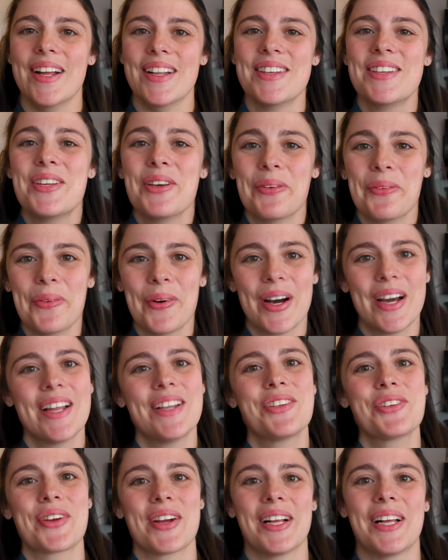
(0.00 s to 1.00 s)
into
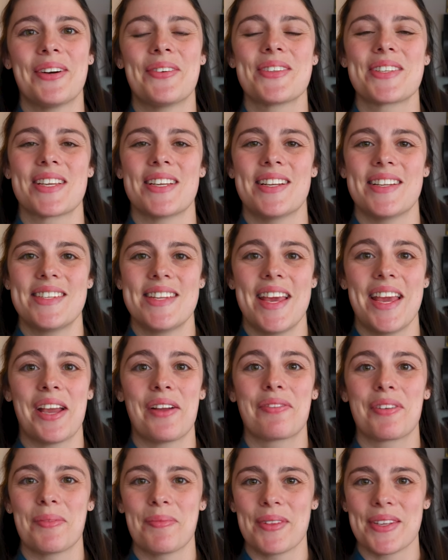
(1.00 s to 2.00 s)
what trail I was going to
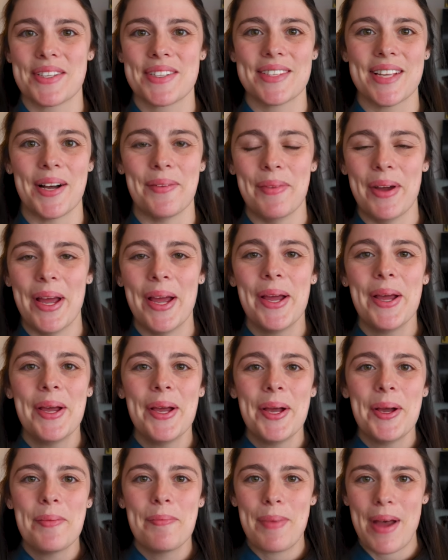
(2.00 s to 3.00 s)
take from the summit
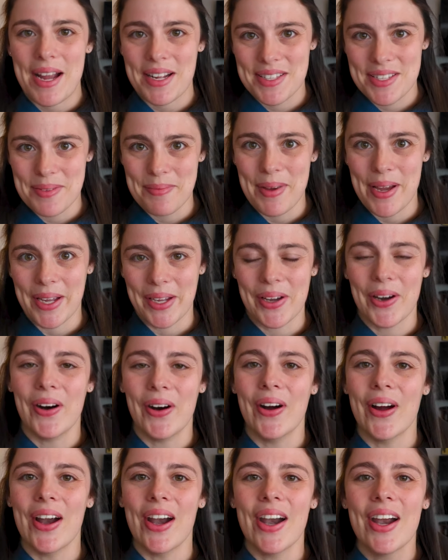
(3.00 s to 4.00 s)
back to my
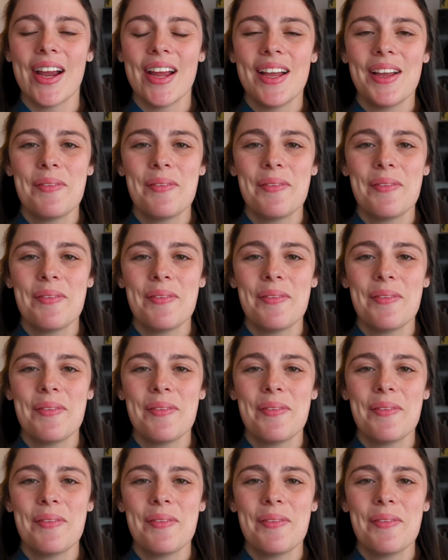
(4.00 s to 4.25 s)
car,